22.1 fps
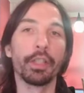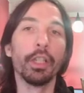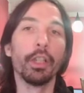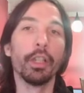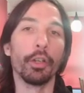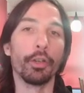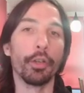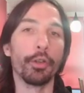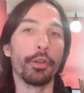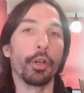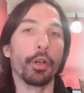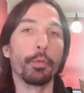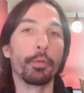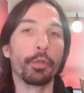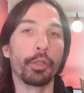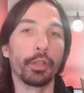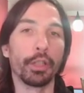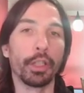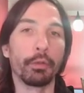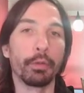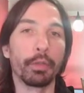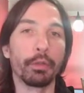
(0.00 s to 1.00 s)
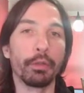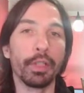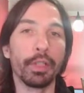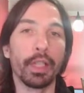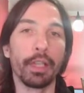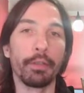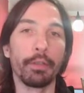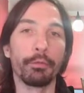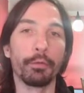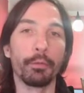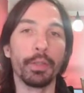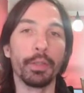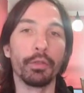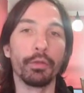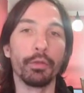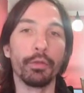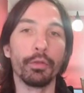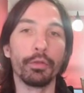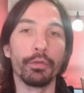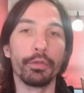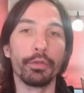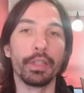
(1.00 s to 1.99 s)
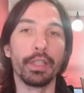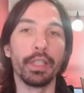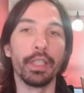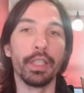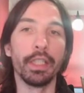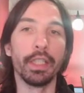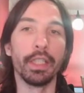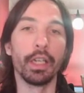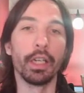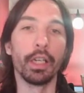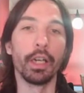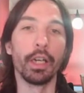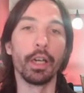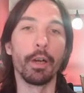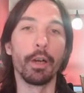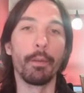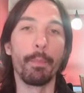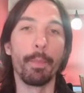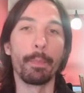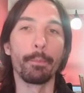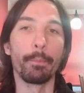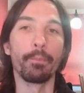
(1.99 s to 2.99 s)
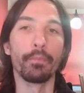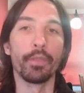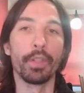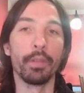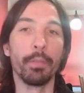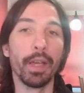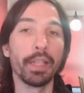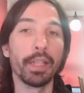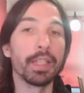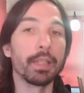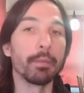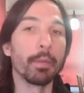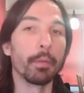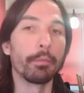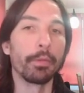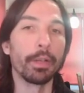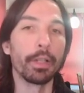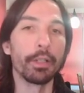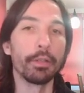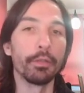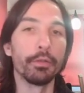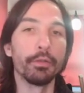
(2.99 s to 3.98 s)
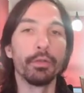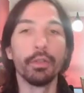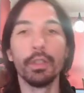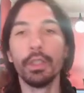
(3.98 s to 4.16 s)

Another option that you could have would be to use the maximum value